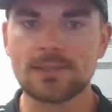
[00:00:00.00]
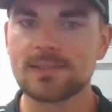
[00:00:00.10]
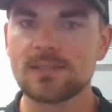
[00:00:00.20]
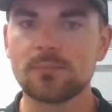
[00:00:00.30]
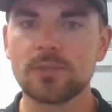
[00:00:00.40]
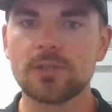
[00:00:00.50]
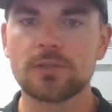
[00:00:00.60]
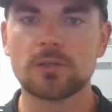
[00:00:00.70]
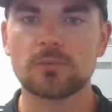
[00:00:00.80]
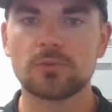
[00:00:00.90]
is simply a
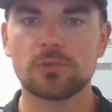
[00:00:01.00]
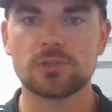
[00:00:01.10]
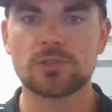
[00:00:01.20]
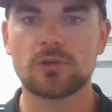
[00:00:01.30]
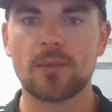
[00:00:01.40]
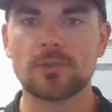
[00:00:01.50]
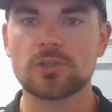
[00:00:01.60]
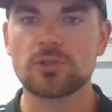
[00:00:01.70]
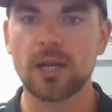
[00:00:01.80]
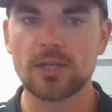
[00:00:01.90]
term to describe a
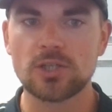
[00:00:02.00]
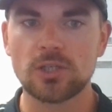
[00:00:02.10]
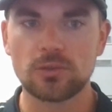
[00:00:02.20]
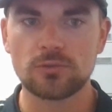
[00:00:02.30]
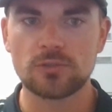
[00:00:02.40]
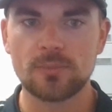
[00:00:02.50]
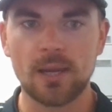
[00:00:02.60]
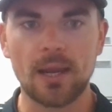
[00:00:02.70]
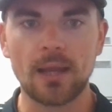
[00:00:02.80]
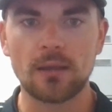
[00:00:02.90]
strategy used by
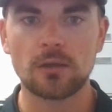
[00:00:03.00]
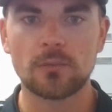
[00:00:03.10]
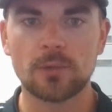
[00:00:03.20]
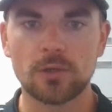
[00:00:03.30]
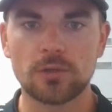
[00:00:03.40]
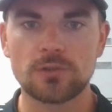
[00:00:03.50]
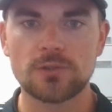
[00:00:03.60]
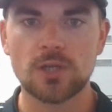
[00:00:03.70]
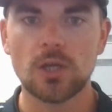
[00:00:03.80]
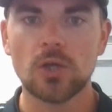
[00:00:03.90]
high-income earners